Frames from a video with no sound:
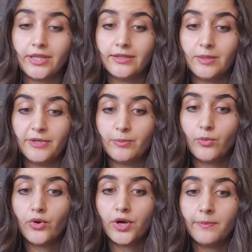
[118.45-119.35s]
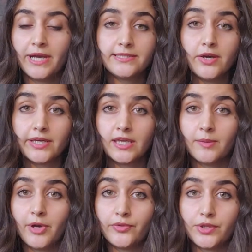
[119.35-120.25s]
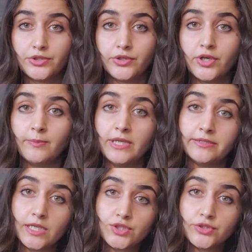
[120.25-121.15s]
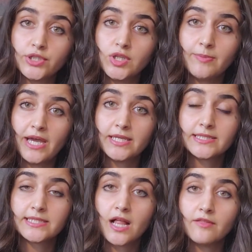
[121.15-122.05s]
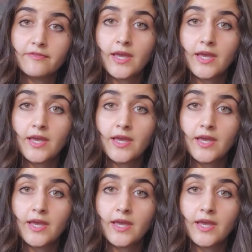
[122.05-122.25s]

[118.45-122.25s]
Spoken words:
a little bit more by talking about the term industrial by itself